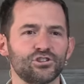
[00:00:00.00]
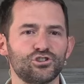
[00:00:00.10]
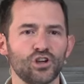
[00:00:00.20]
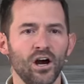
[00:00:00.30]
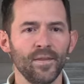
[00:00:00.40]

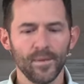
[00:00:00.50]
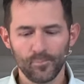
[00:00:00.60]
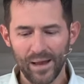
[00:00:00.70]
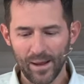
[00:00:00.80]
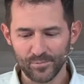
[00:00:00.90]
John the
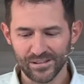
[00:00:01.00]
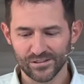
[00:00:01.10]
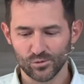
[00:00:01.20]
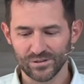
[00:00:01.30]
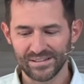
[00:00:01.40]

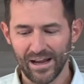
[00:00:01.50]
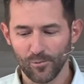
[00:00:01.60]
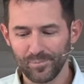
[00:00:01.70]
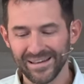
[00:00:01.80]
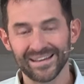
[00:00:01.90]
Baptist was now
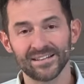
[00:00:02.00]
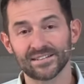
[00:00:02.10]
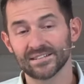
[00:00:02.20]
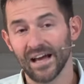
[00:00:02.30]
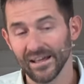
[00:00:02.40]
being
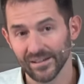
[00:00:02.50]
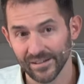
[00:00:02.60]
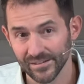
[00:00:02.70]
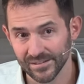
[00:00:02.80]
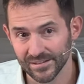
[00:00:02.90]

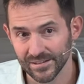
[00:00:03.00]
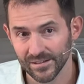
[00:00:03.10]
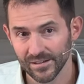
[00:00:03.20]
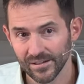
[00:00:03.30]
silenced,